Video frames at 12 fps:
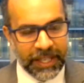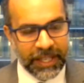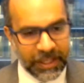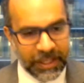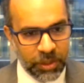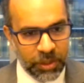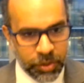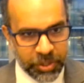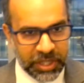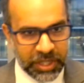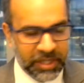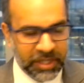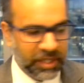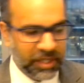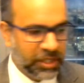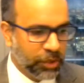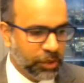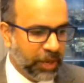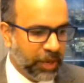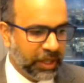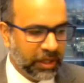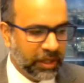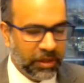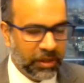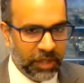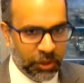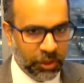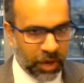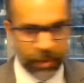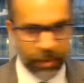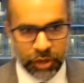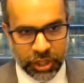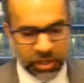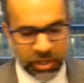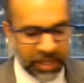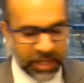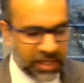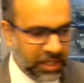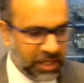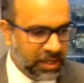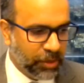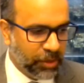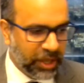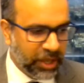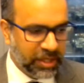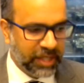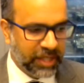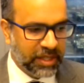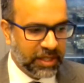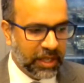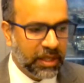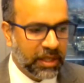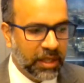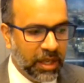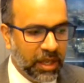in those proceedings that are still running, in your arbitration that's seated somewhere else, let's say,